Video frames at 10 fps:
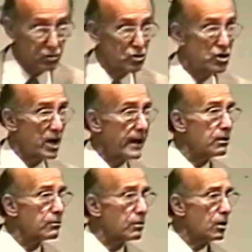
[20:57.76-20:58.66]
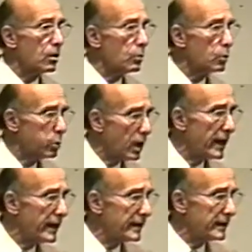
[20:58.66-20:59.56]
general
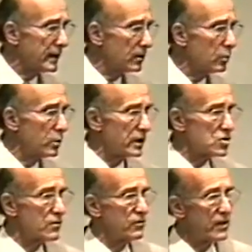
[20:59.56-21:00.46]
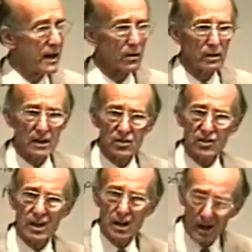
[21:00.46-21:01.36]
way in which various
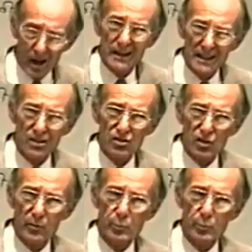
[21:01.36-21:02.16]
kinds of